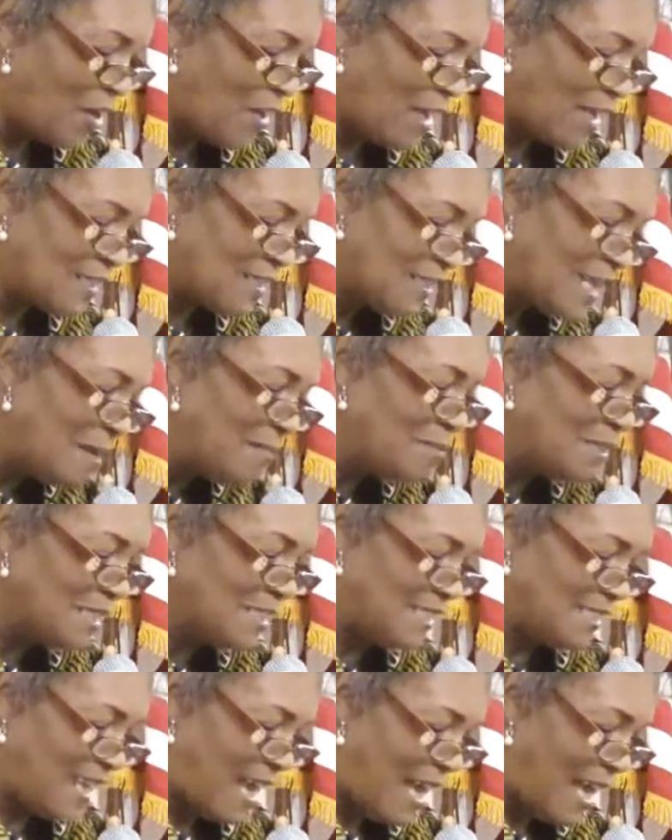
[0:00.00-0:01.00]
except
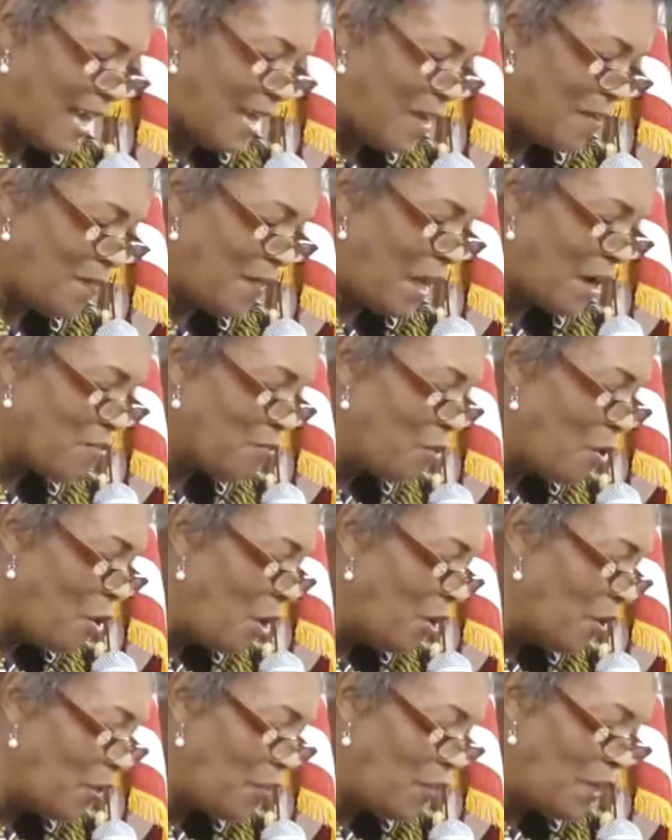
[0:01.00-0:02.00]
to say that of
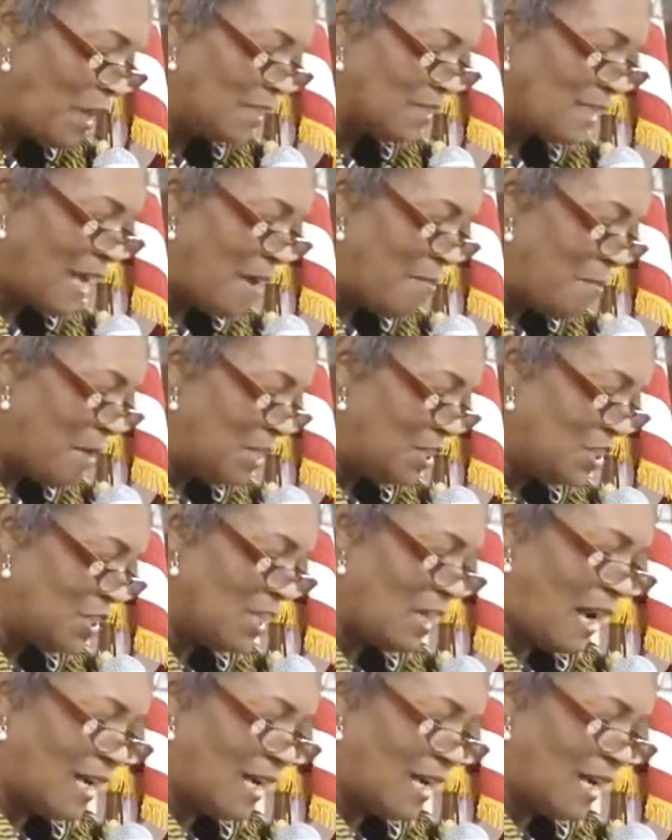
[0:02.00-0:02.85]
all the things I mentioned,